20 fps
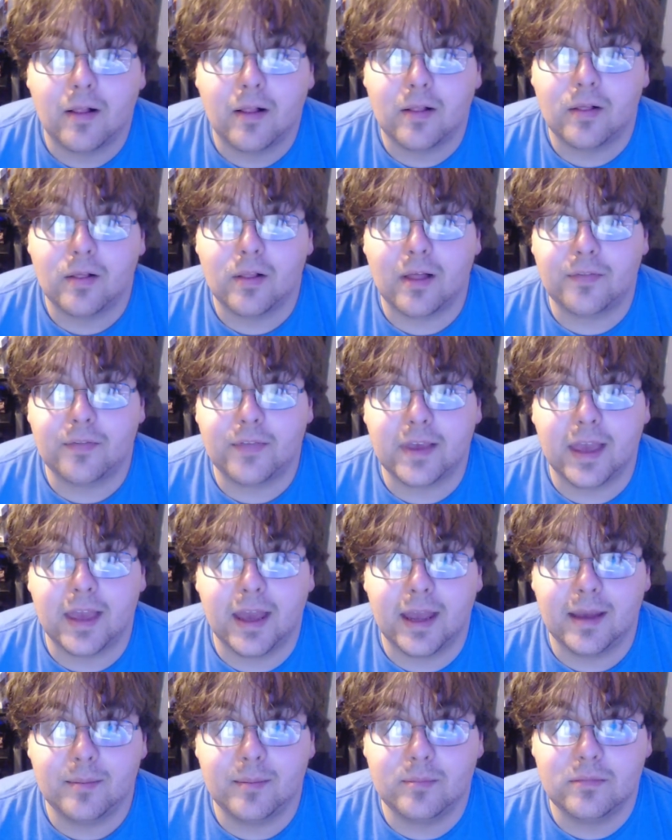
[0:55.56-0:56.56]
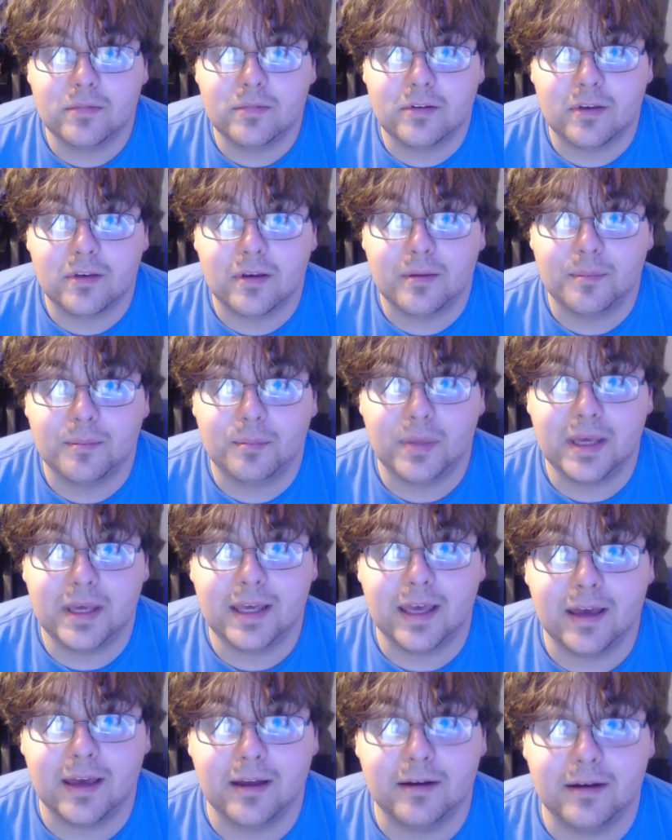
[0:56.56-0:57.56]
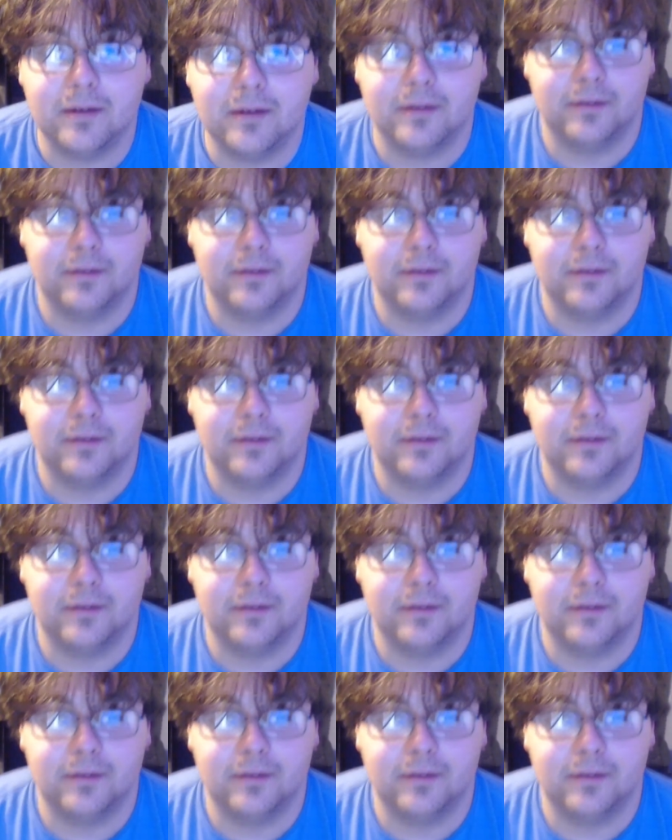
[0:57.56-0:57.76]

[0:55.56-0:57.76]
let the games begin.